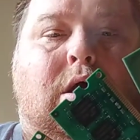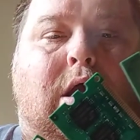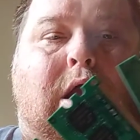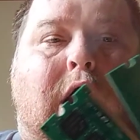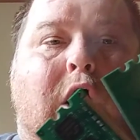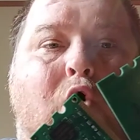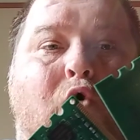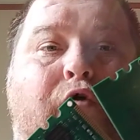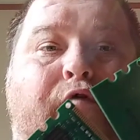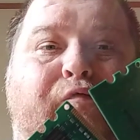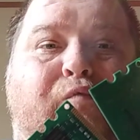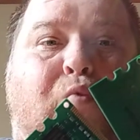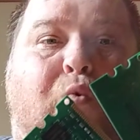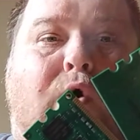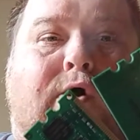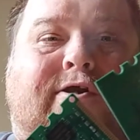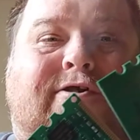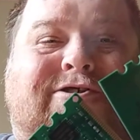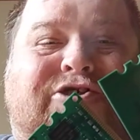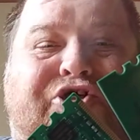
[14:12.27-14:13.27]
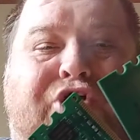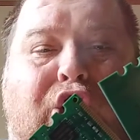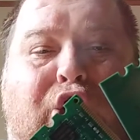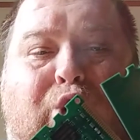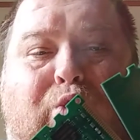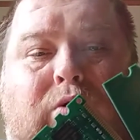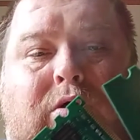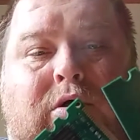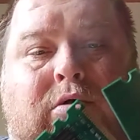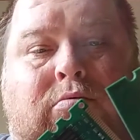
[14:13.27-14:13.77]
out of one
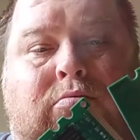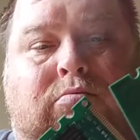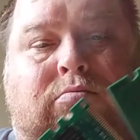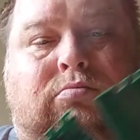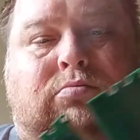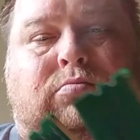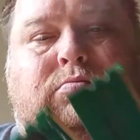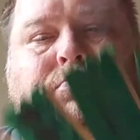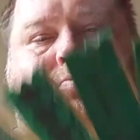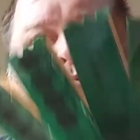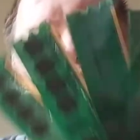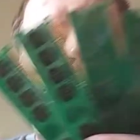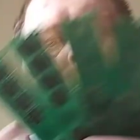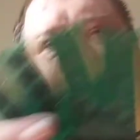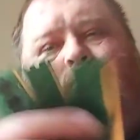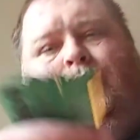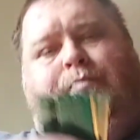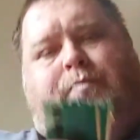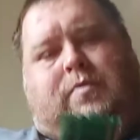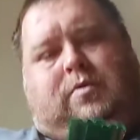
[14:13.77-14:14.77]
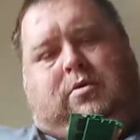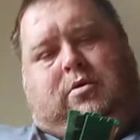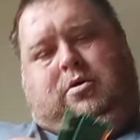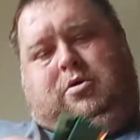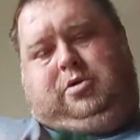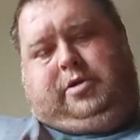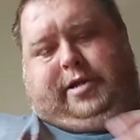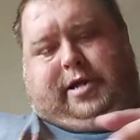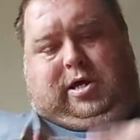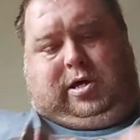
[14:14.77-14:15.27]
tower.
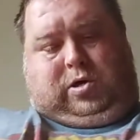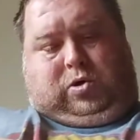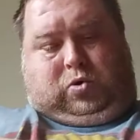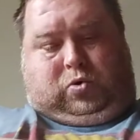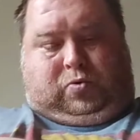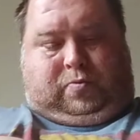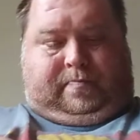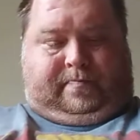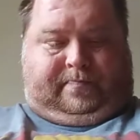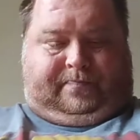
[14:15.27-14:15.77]
Now,